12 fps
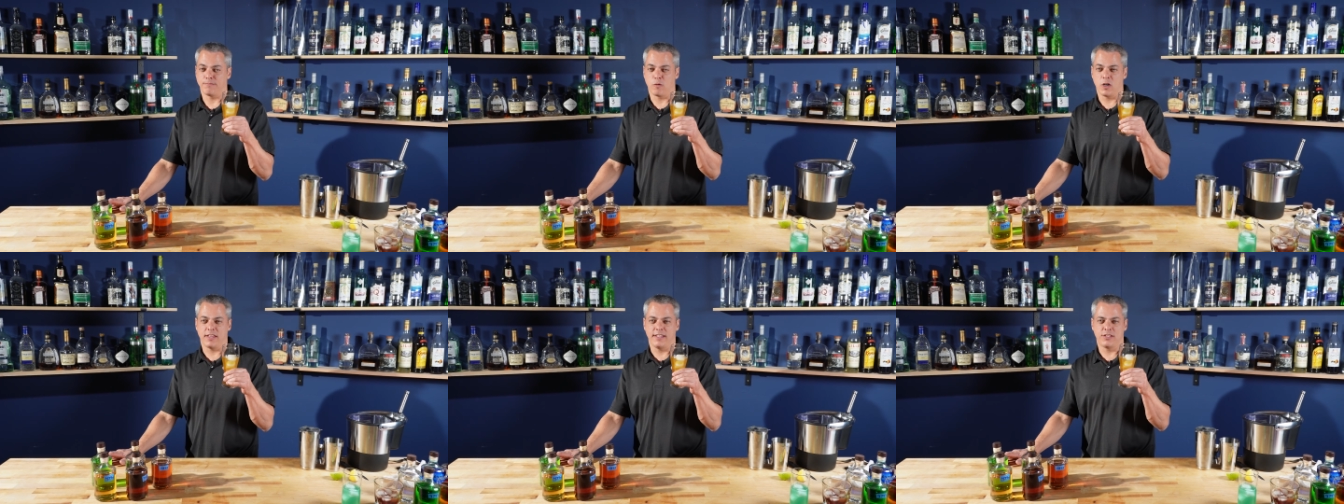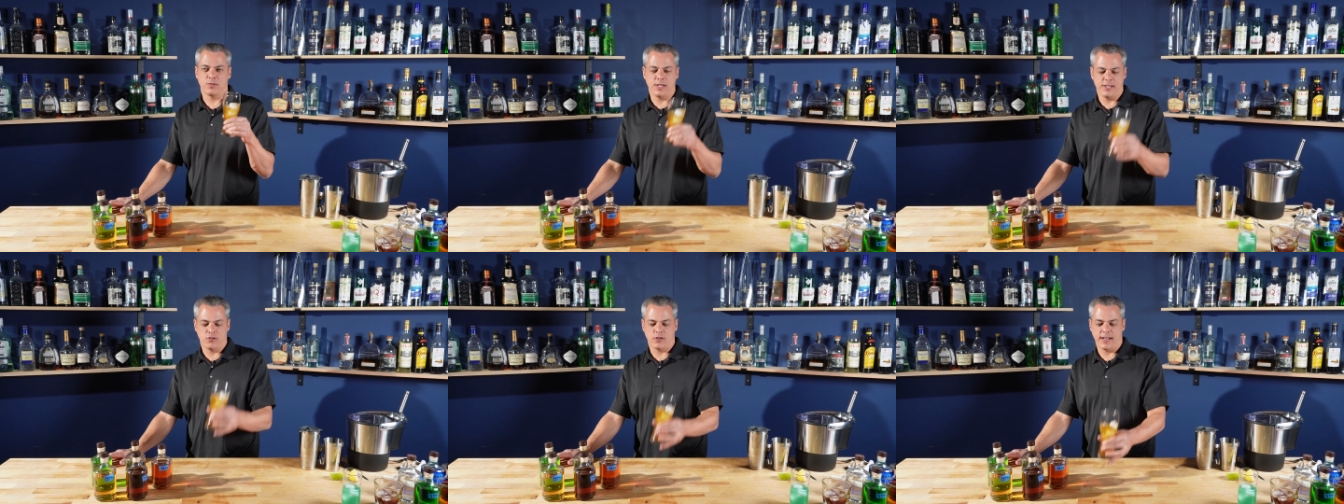really
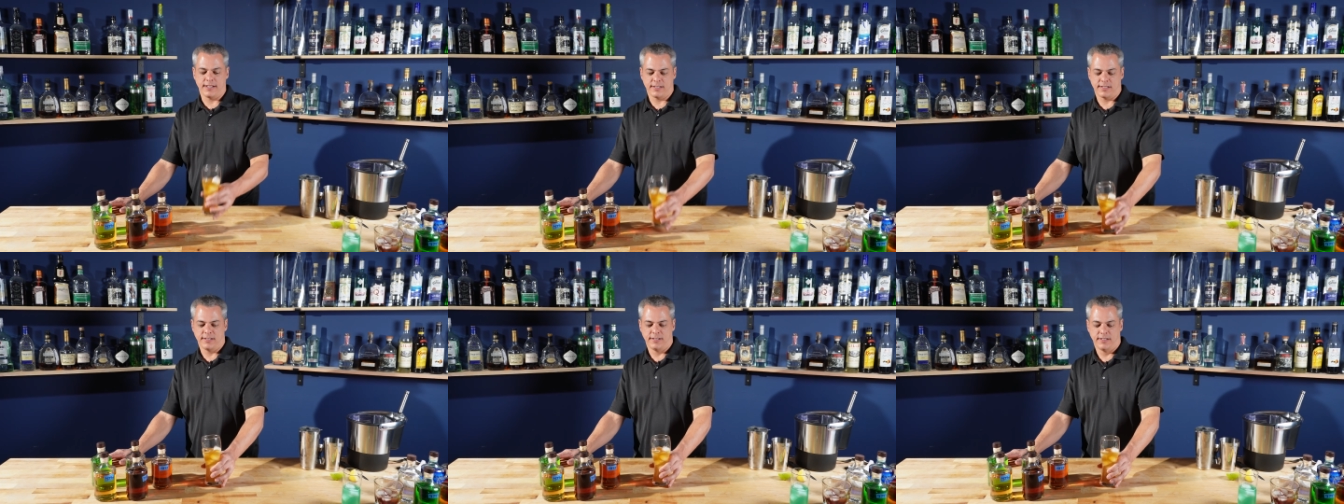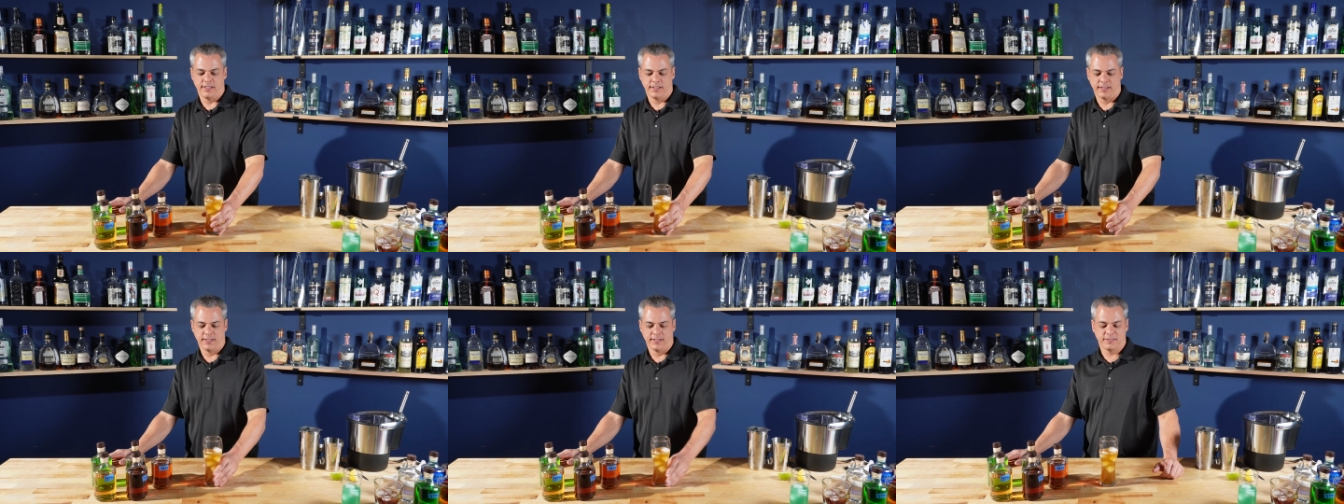sweet drinks,
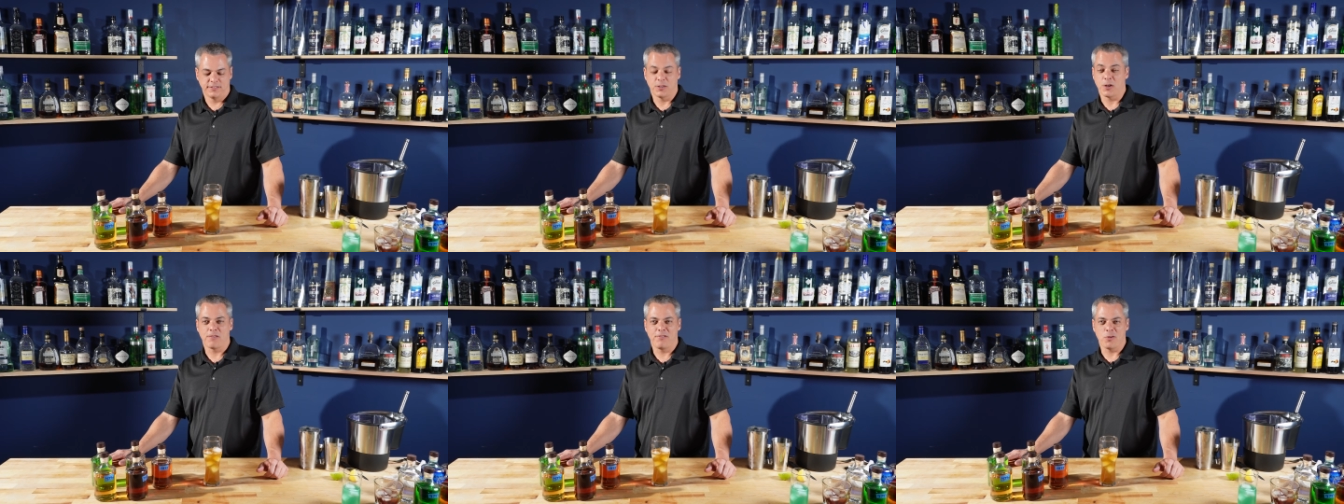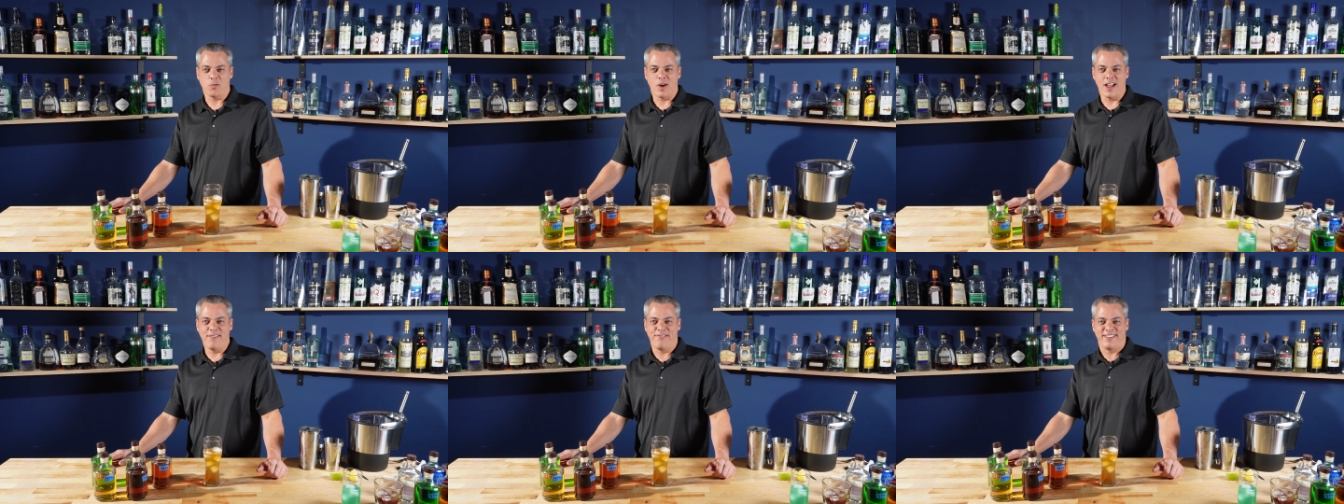or if your
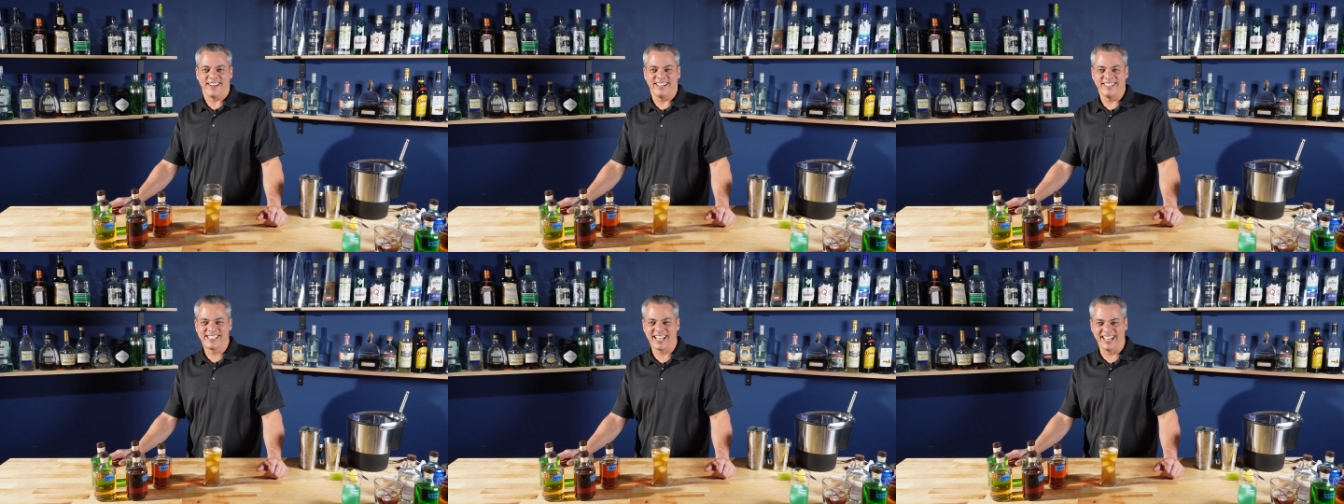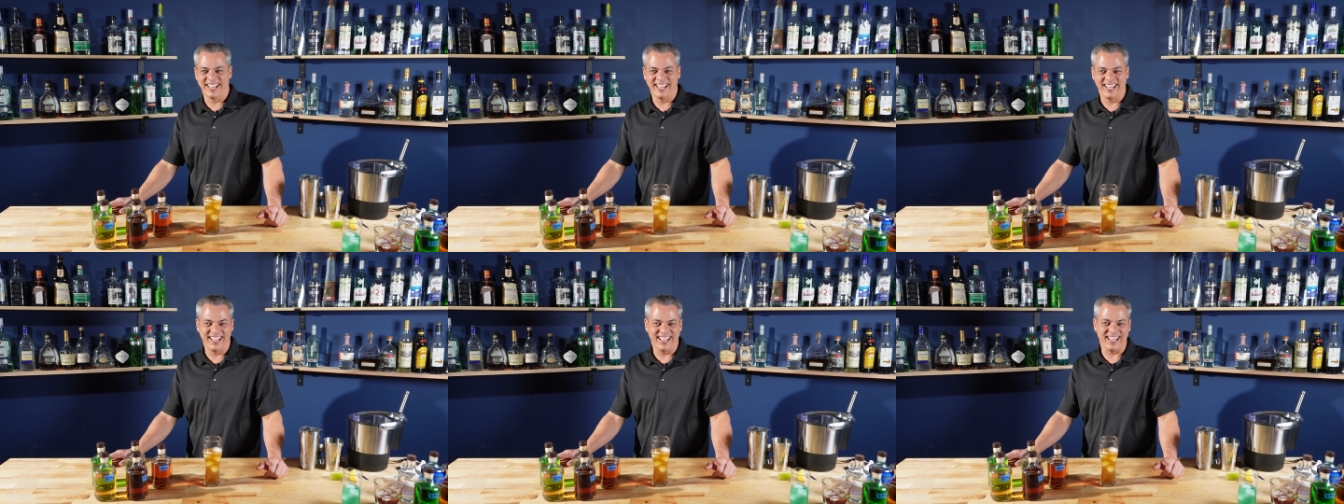wife does,
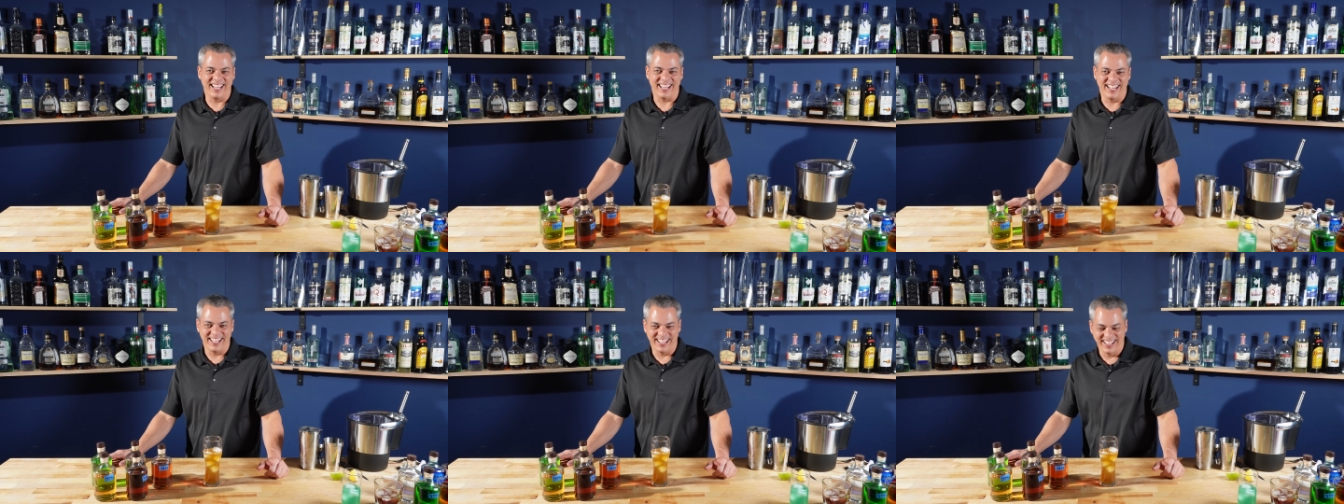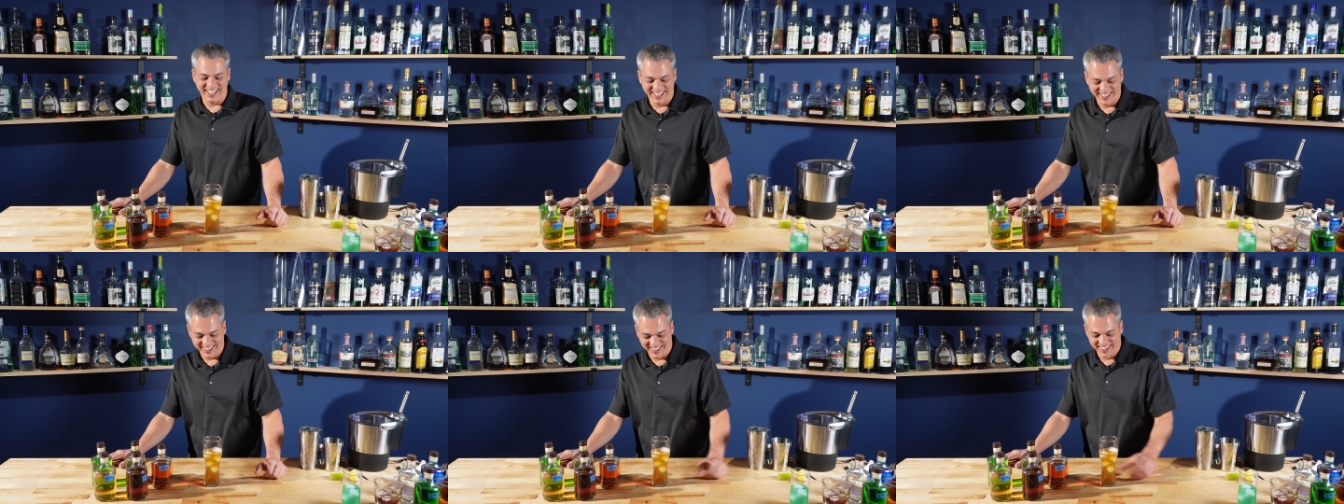I
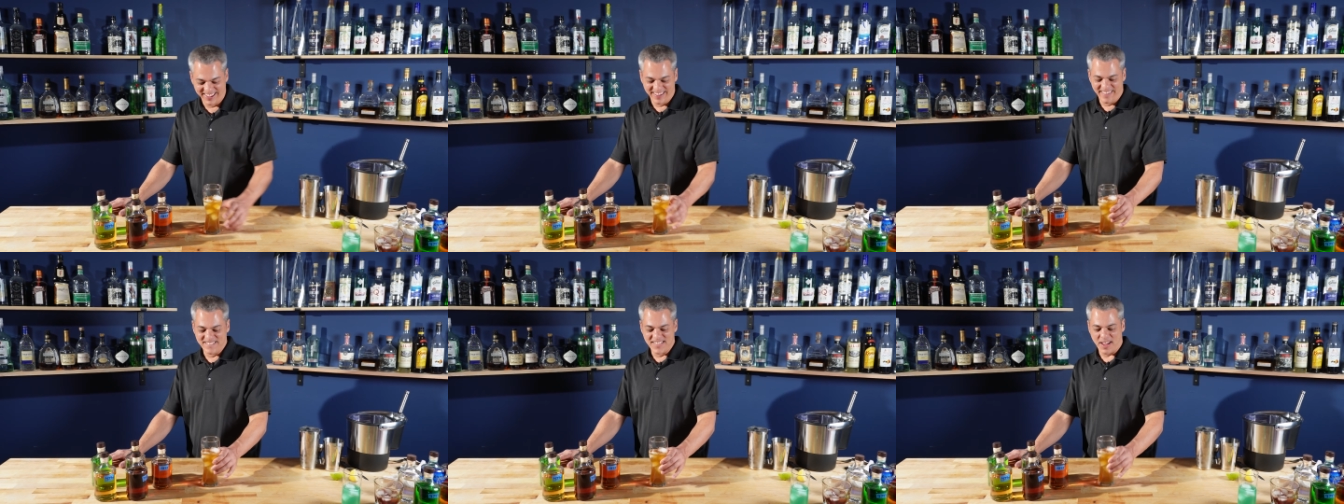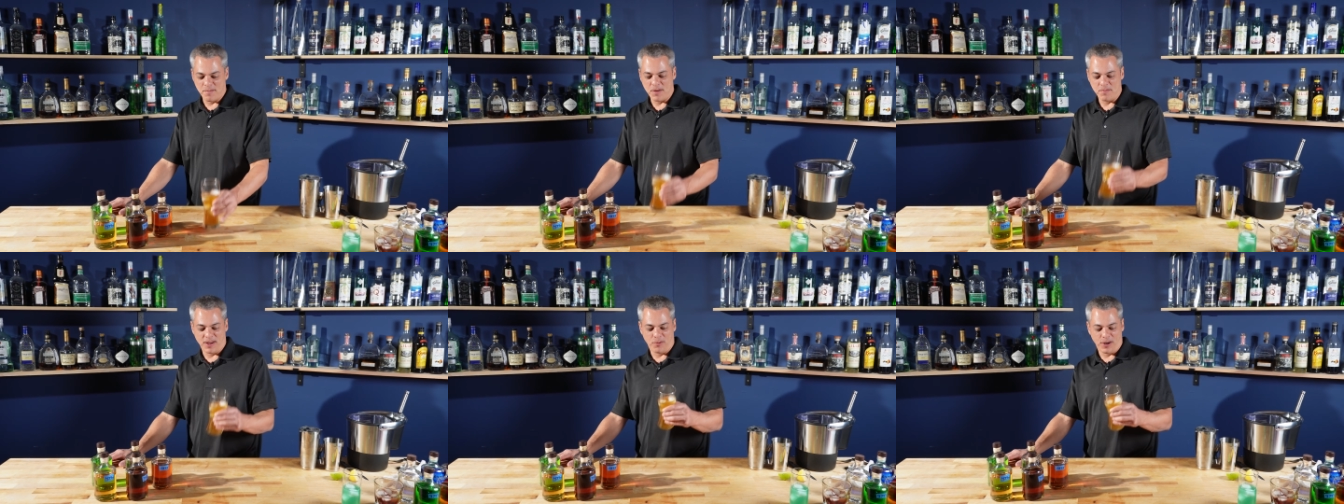
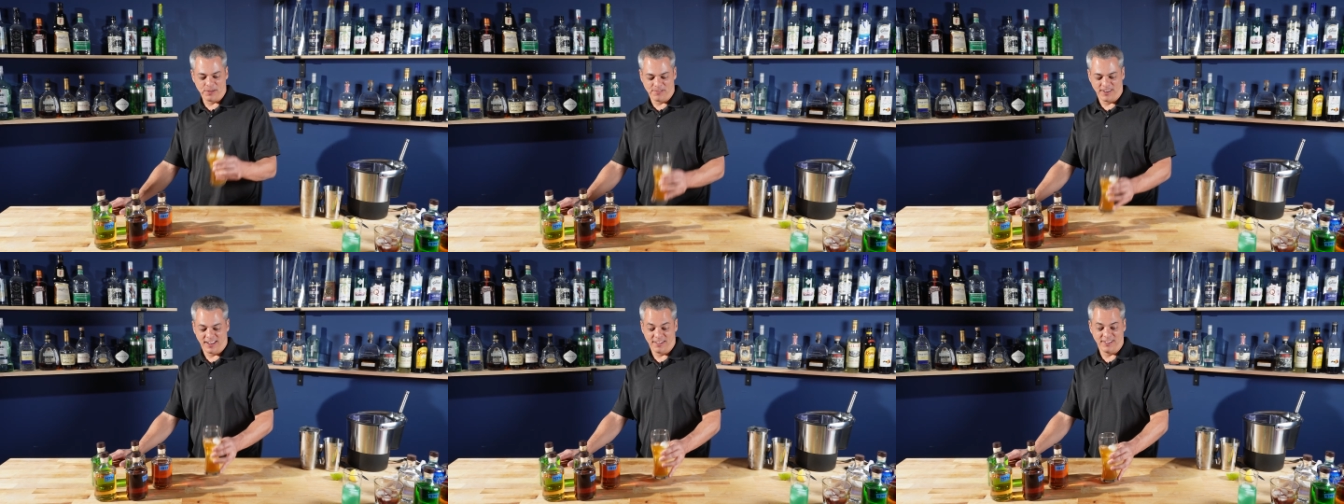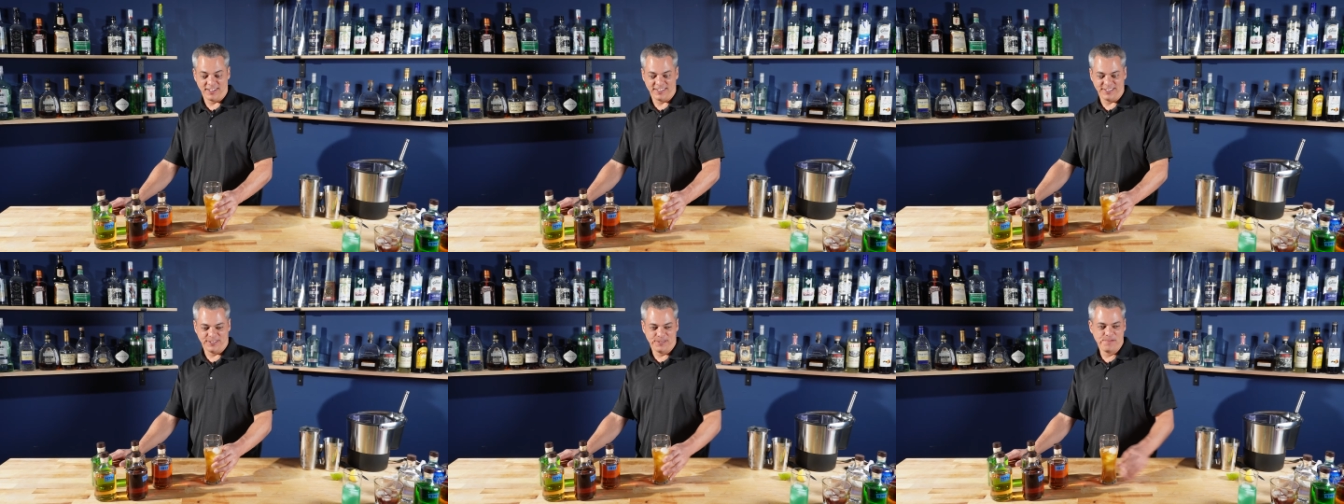bet my wife would love it
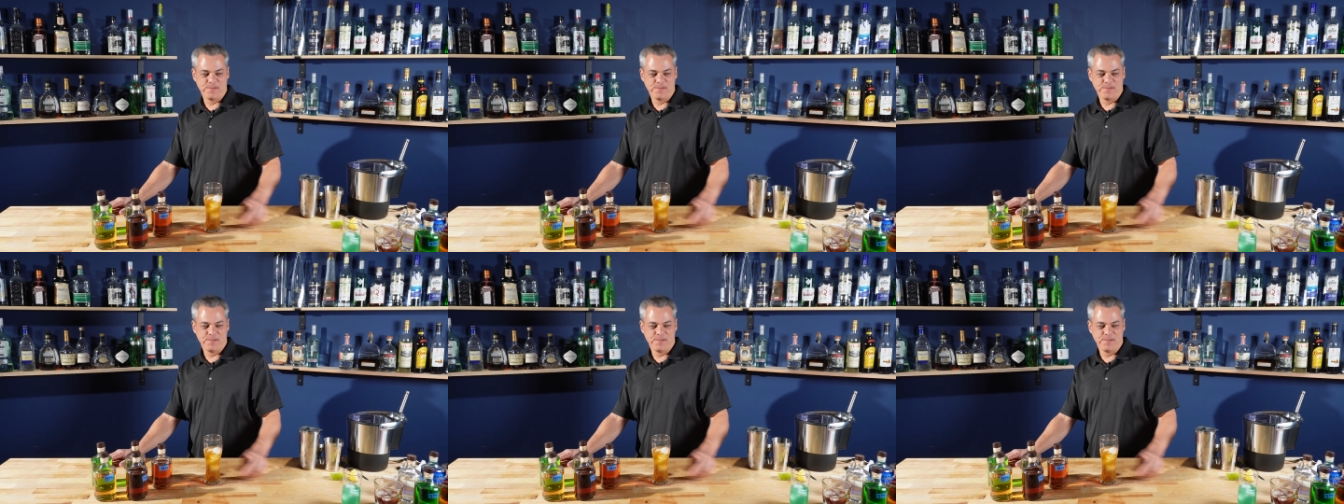too.